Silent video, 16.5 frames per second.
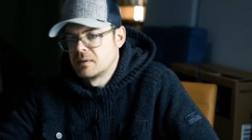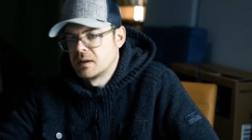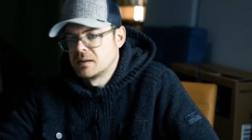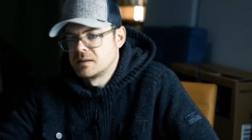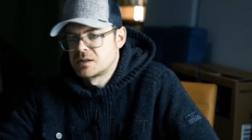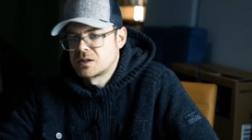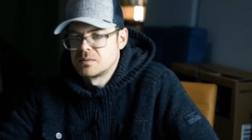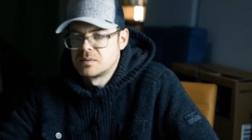
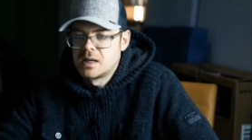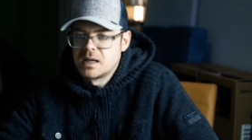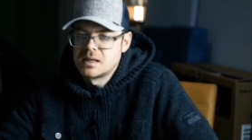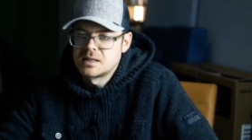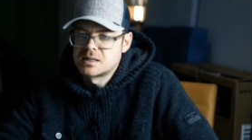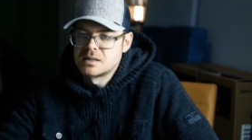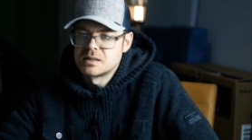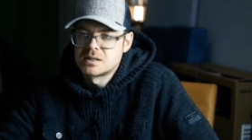in some
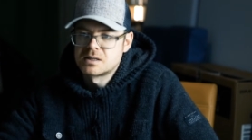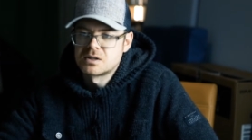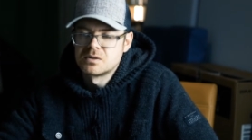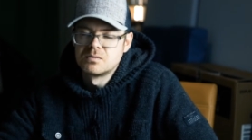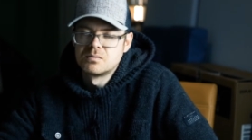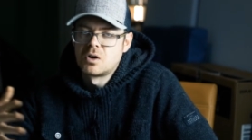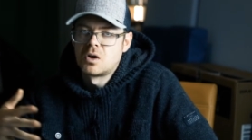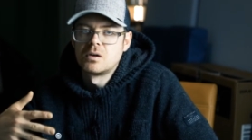cases
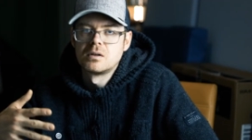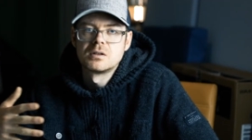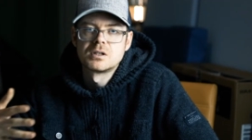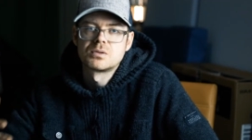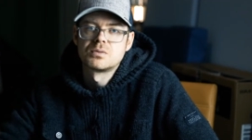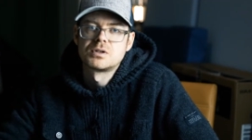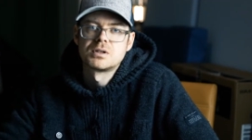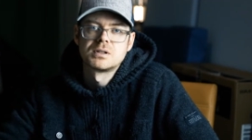some
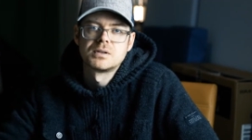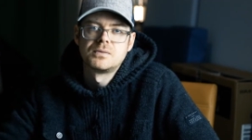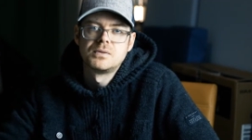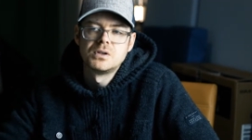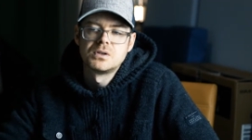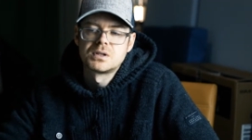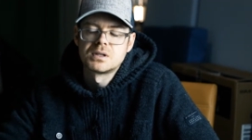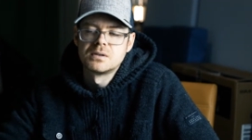oils which are
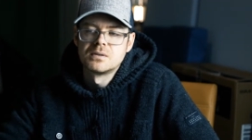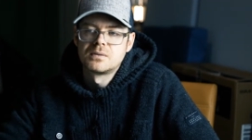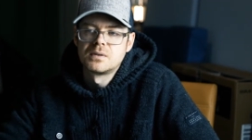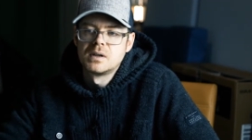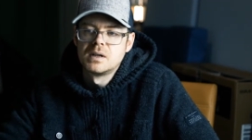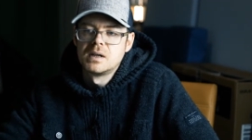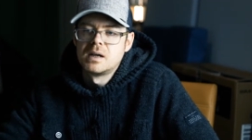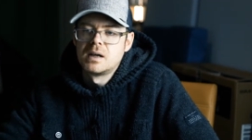diffusive,
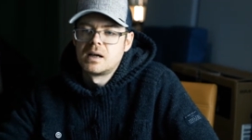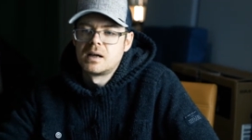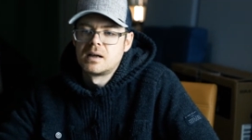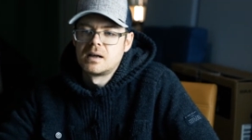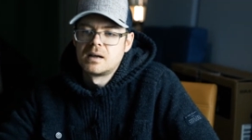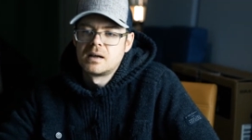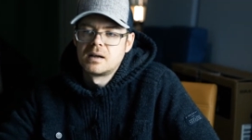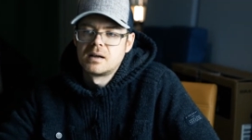
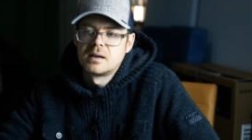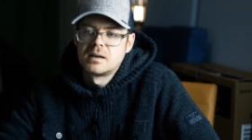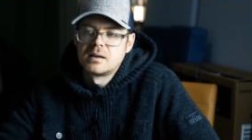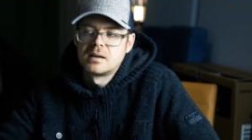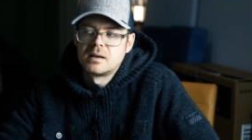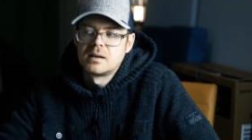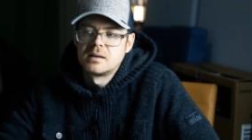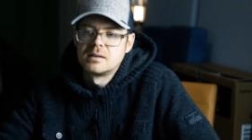
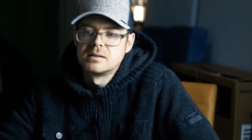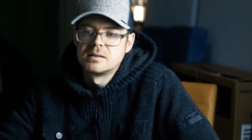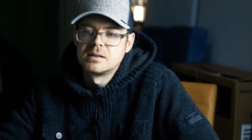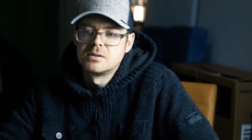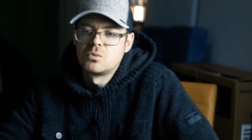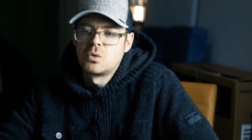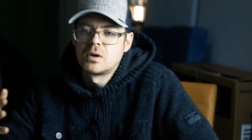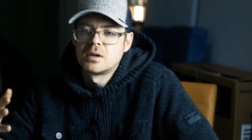and
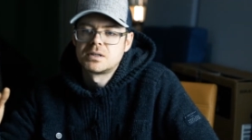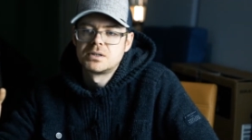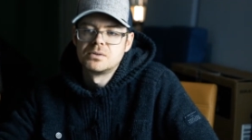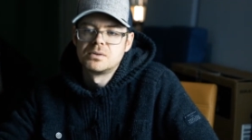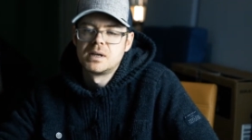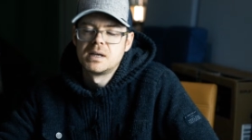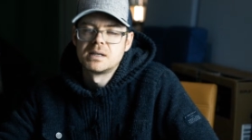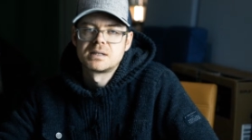in one or
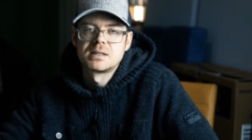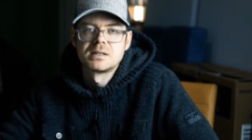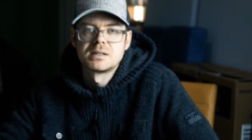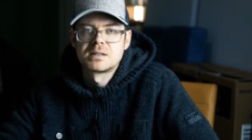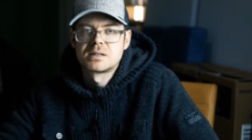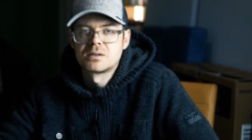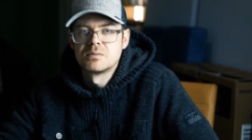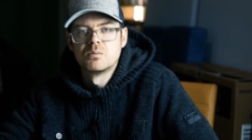two
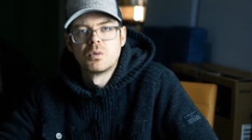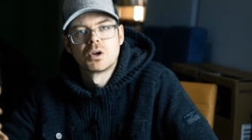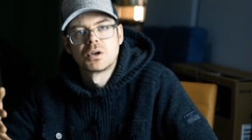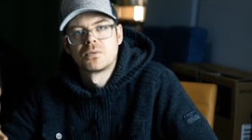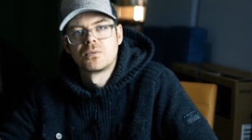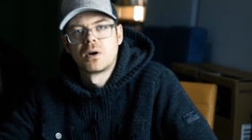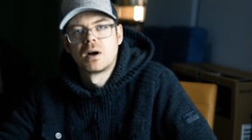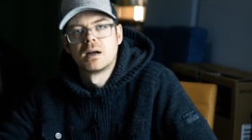cases some
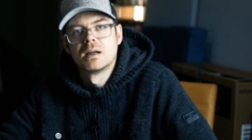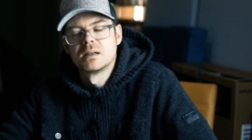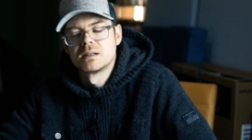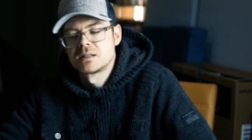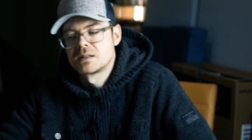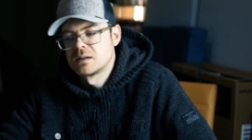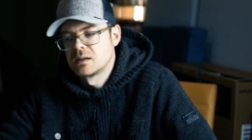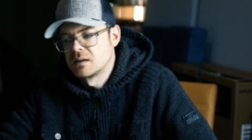
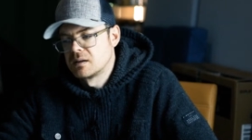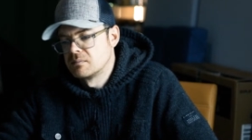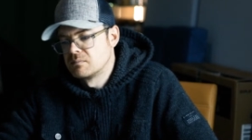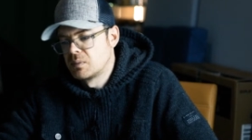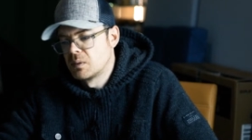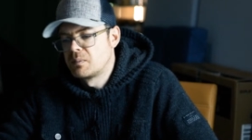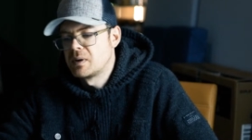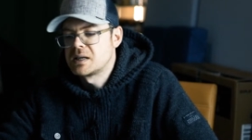modifiers,
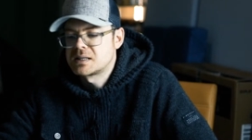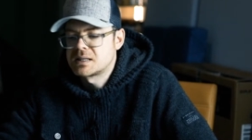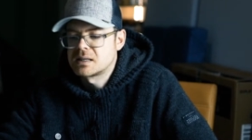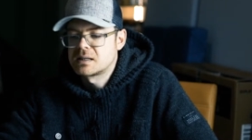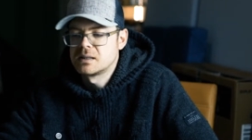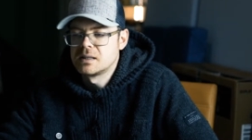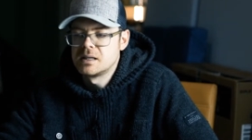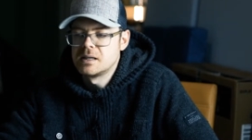but
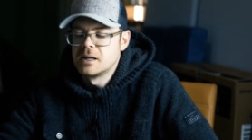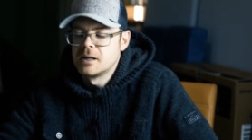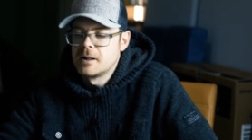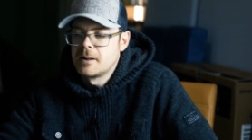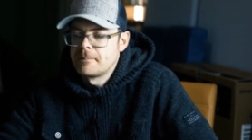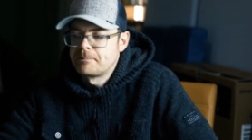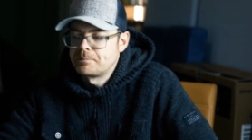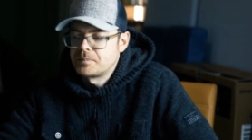basically
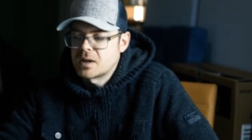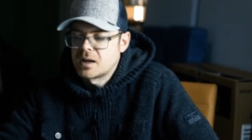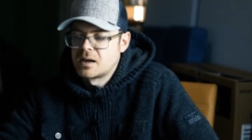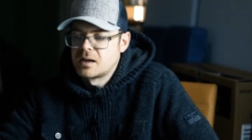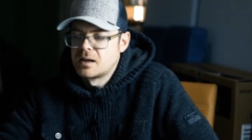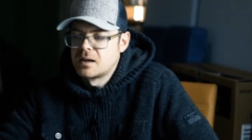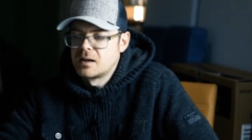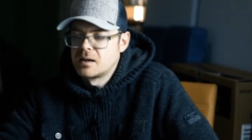
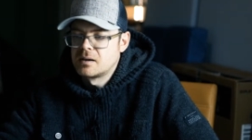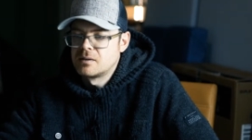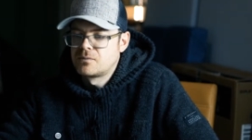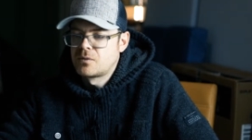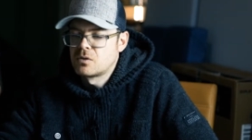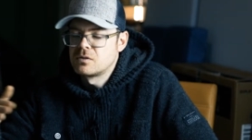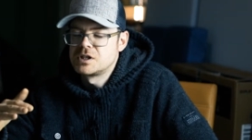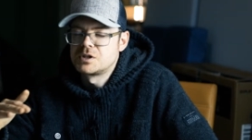
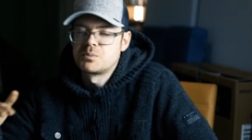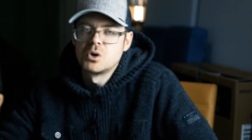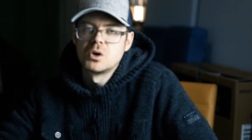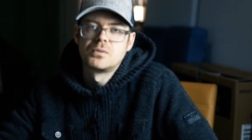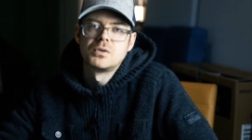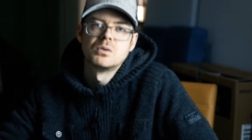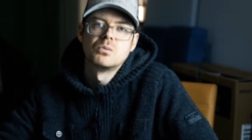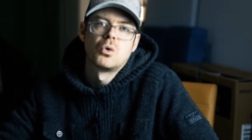for each
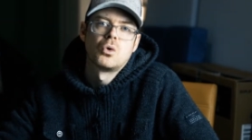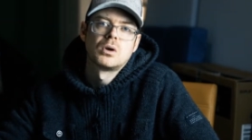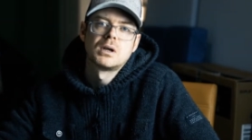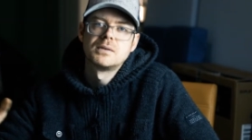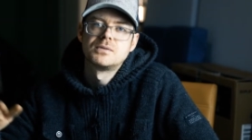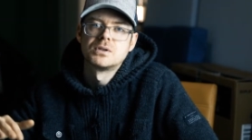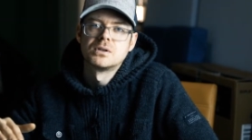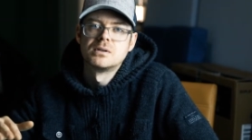perfume all
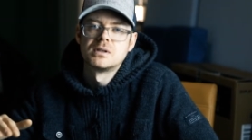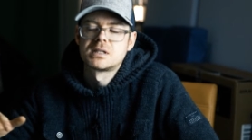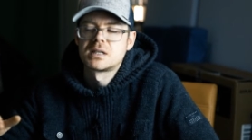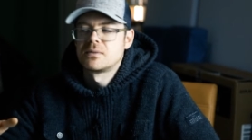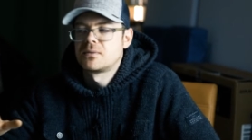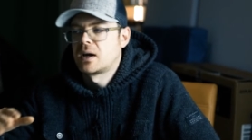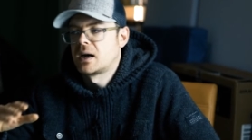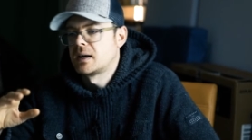I've done is
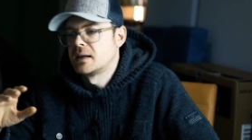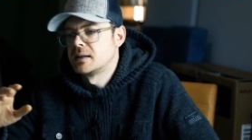I've